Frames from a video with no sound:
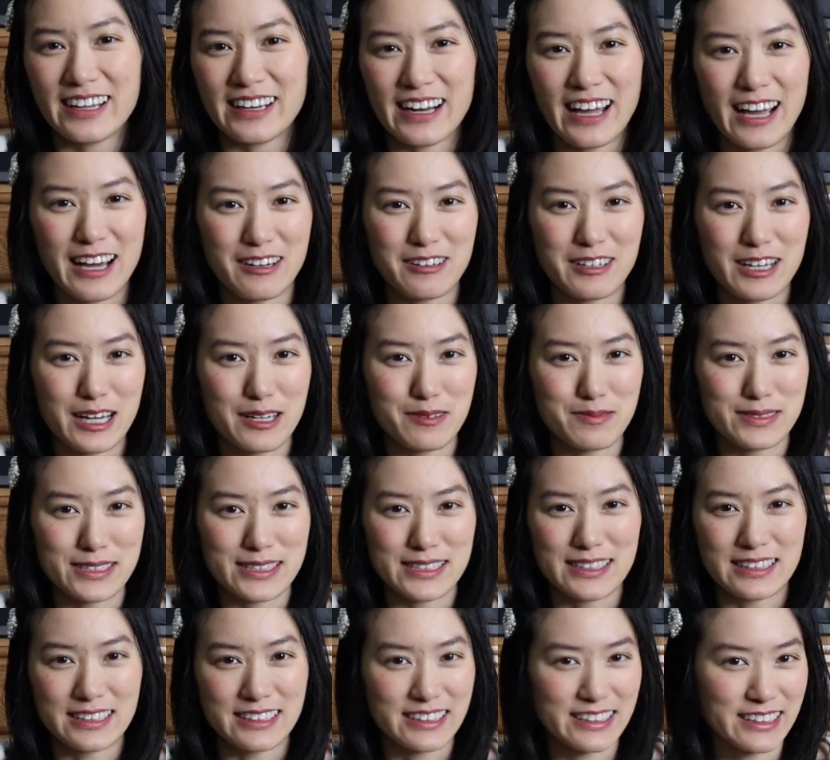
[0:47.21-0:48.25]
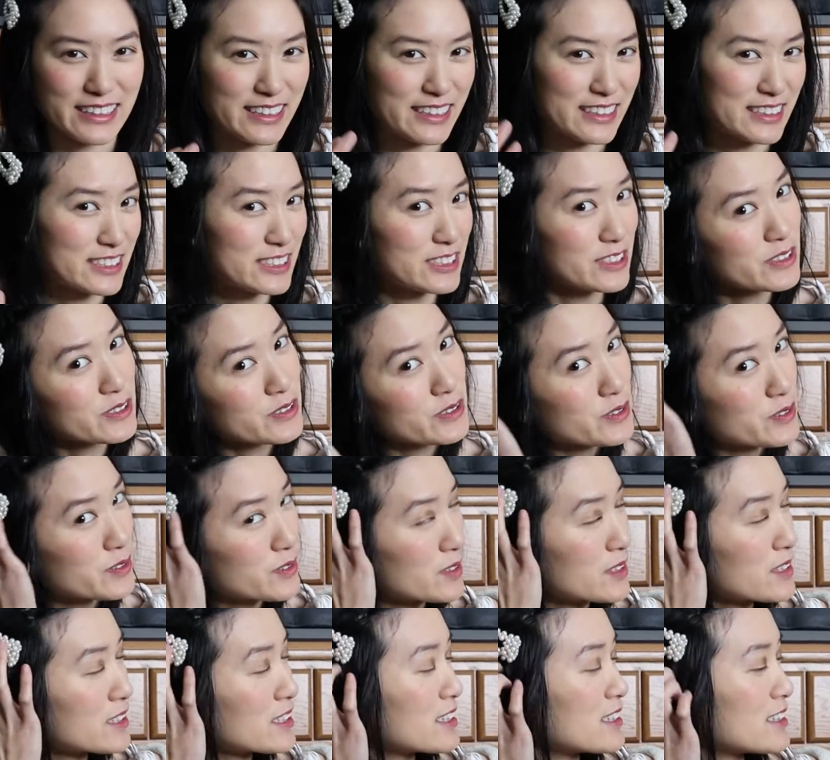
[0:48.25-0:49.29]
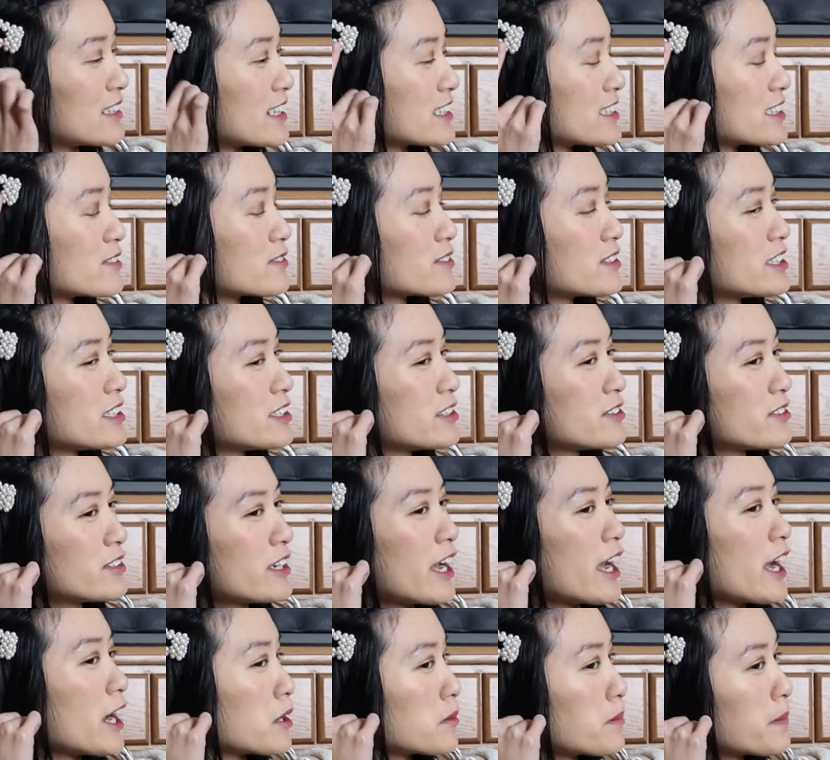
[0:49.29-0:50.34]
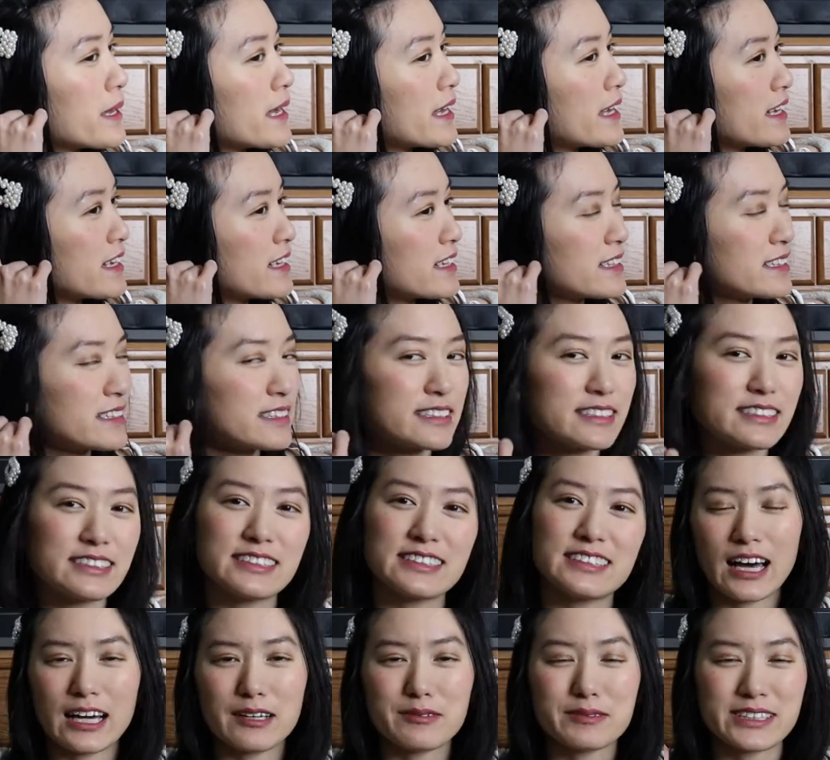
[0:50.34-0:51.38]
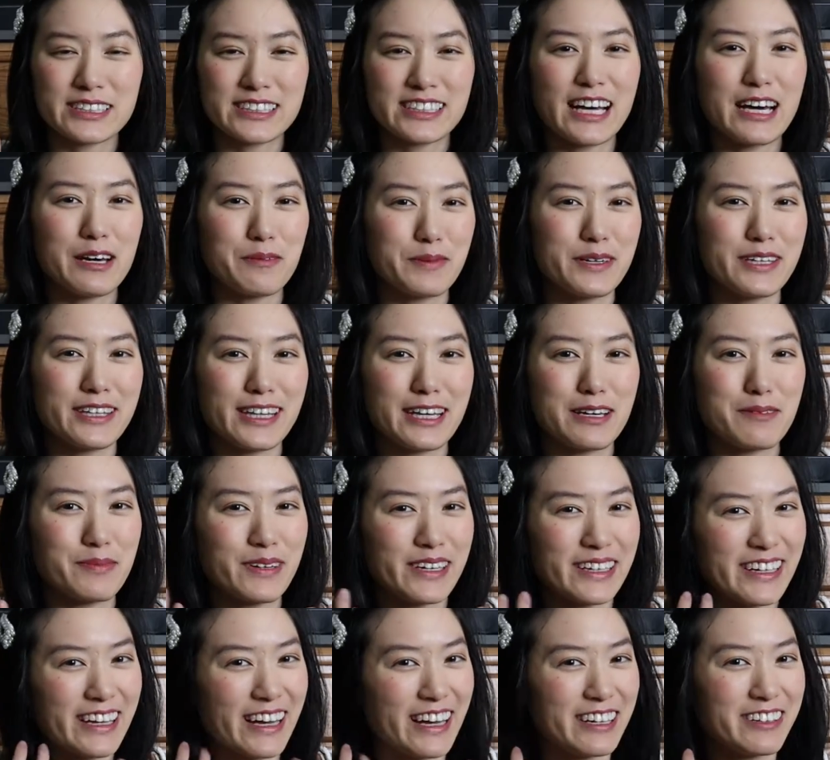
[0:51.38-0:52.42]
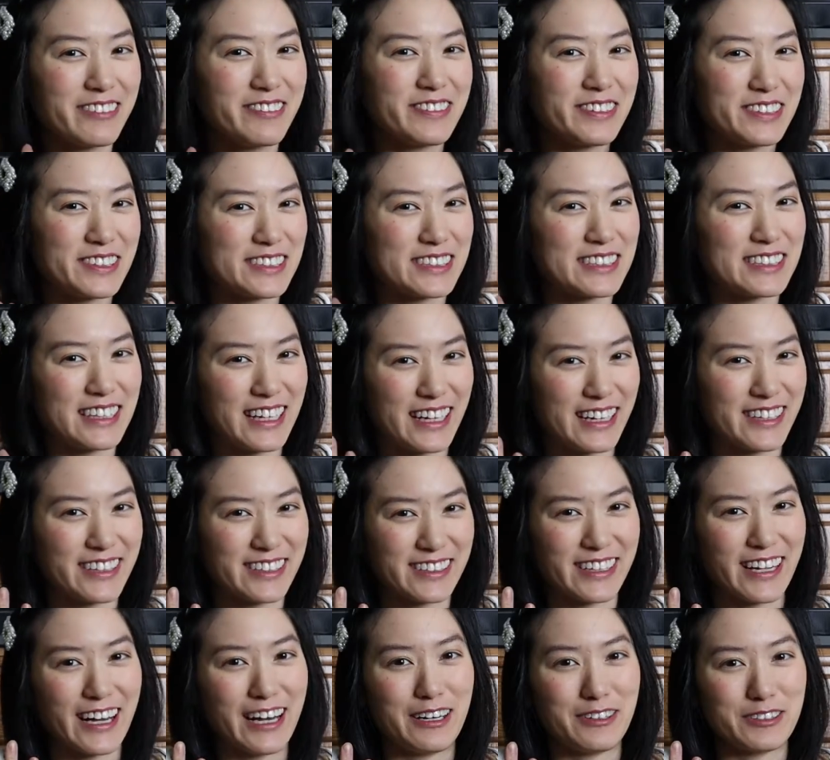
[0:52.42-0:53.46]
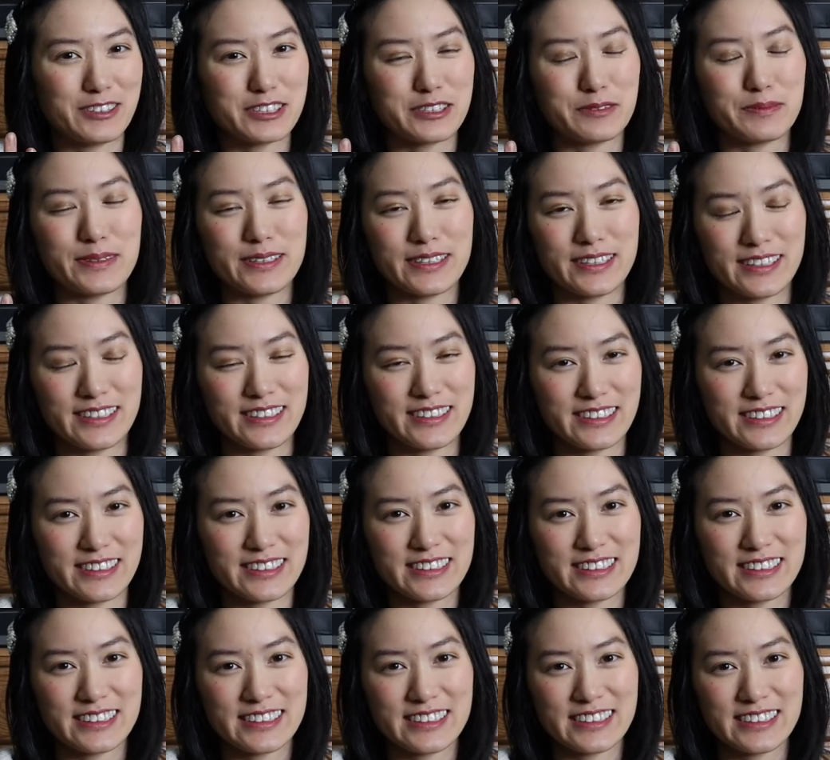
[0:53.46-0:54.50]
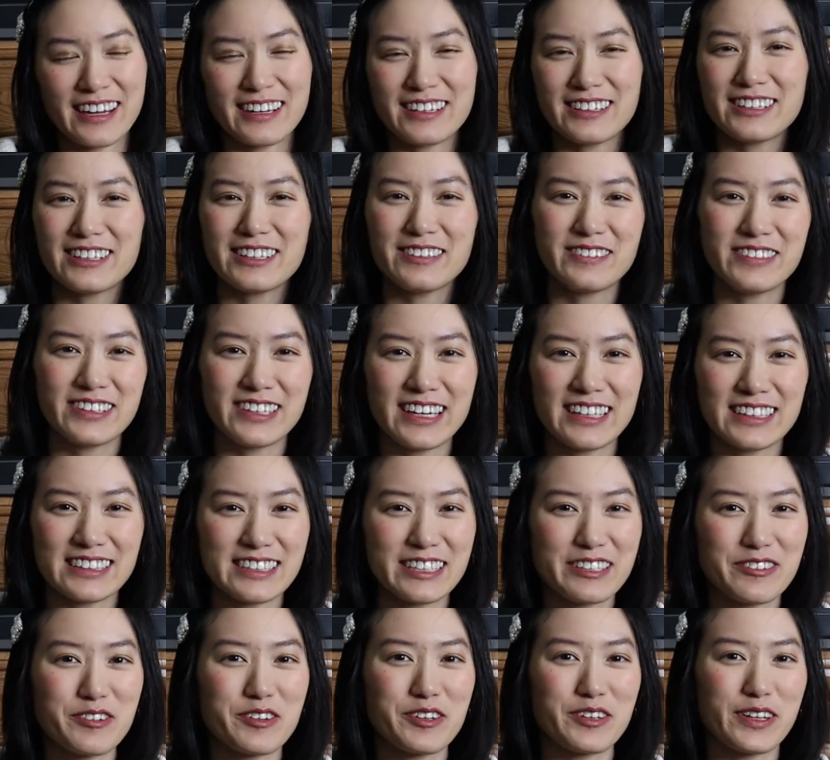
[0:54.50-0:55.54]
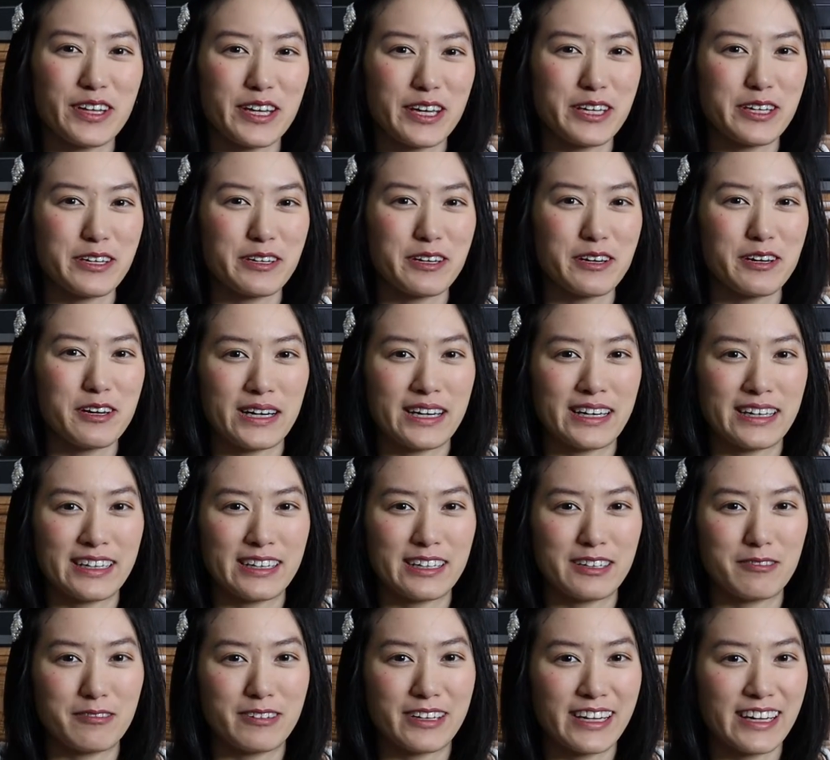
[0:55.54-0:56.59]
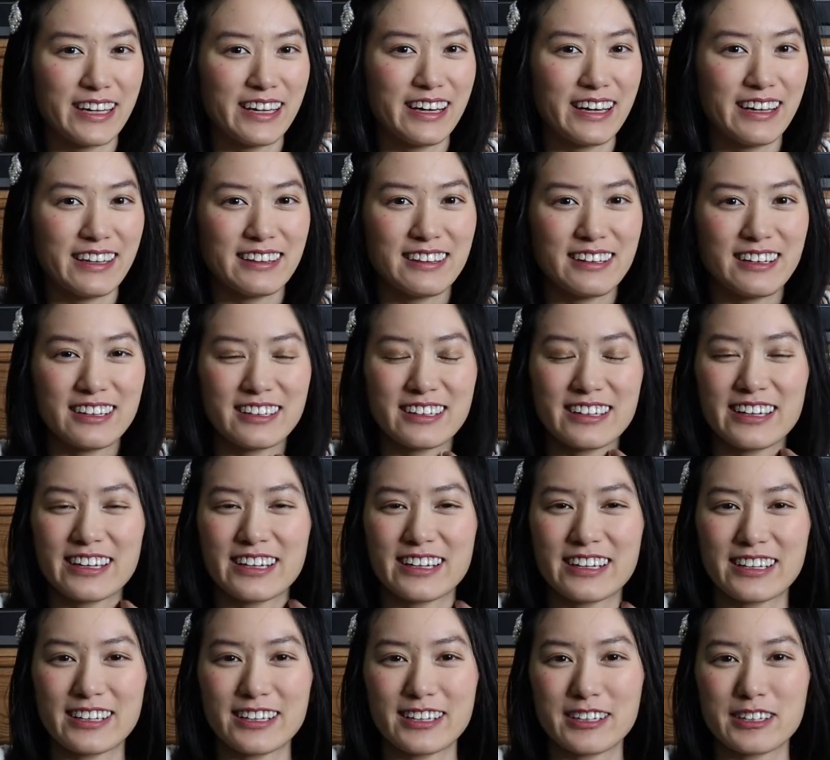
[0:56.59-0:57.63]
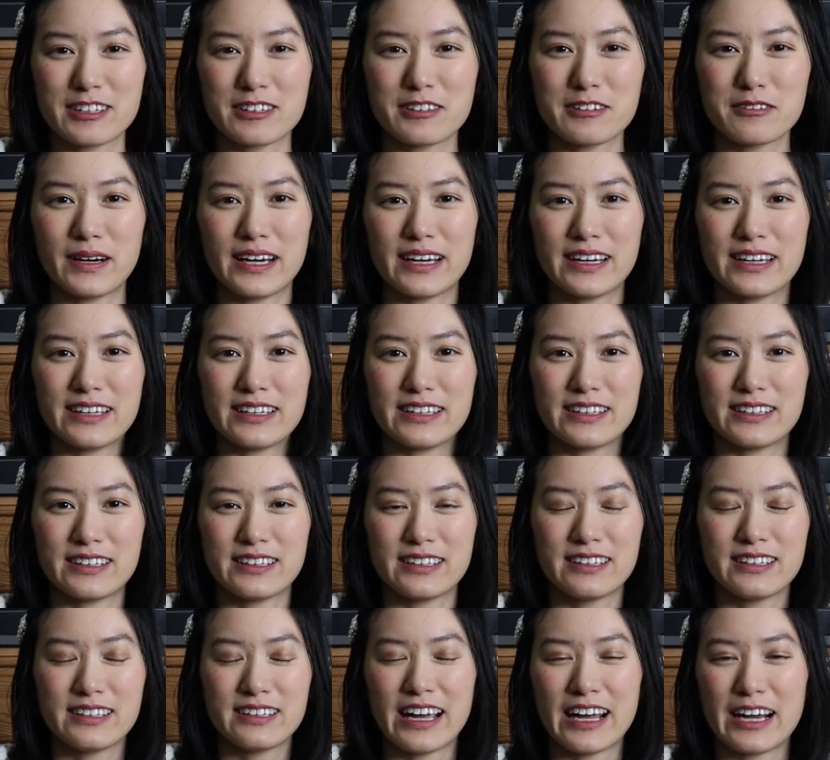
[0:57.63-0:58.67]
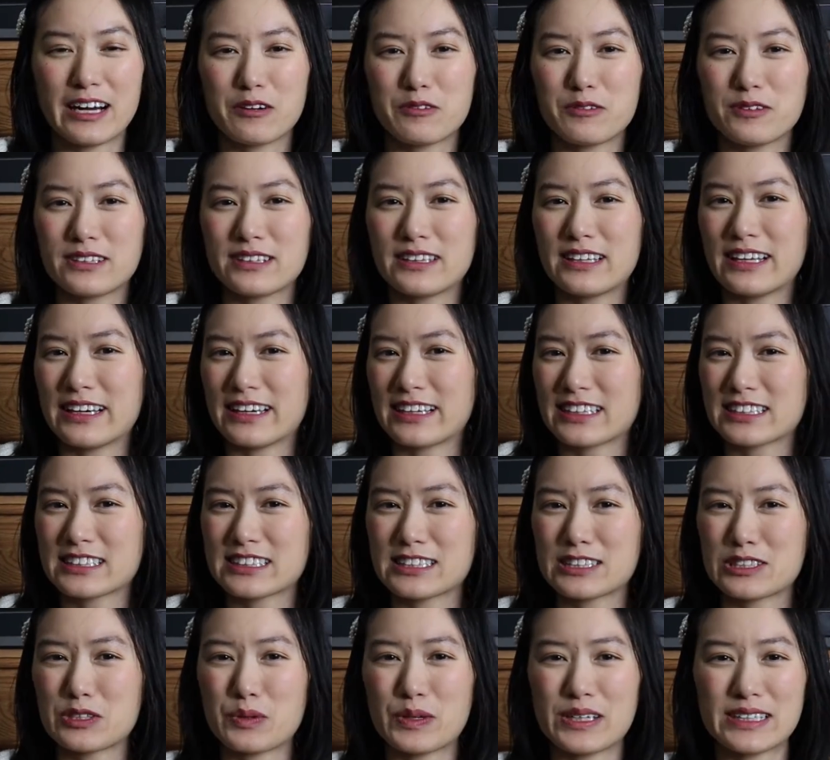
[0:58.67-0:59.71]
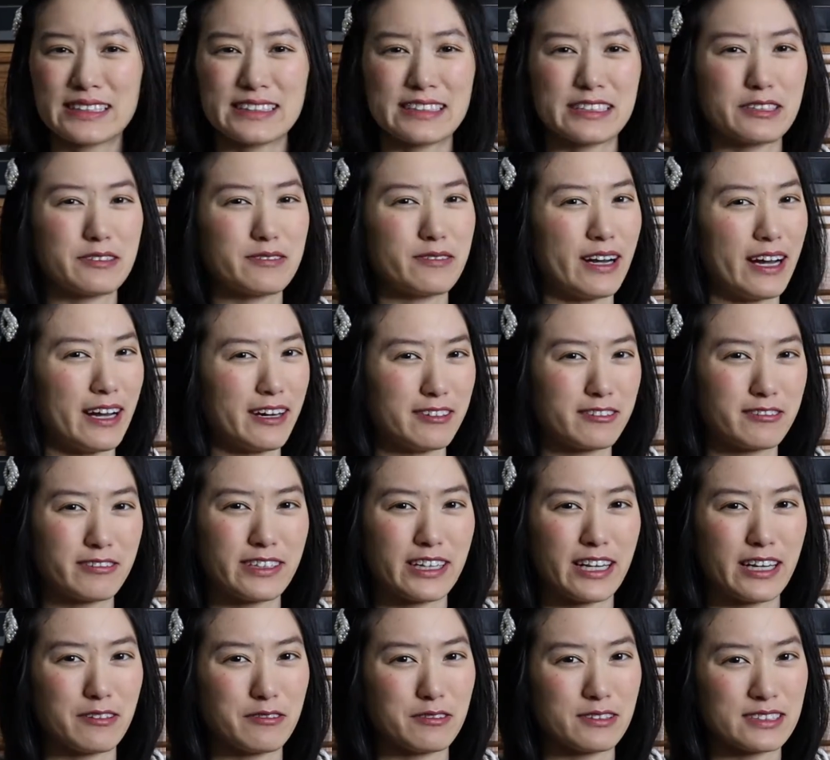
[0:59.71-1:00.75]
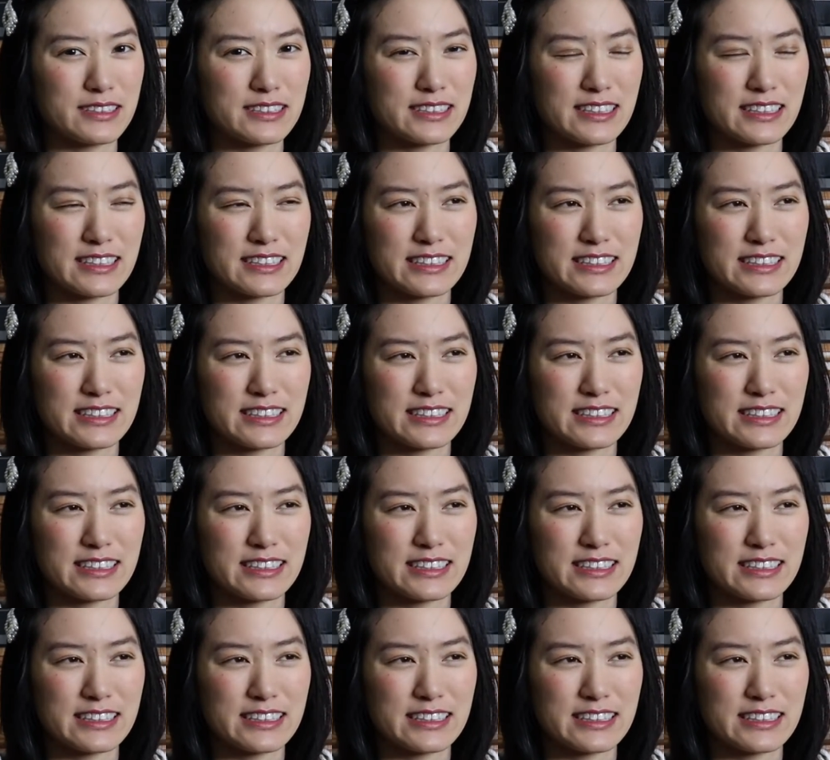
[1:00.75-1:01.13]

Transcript: Now I'm just looking into lots of cute hairpins. I'm just happy that my head feels lighter now to be honest. I don't know if you guys can relate, but when I had long hair, my hair would like twist around when I was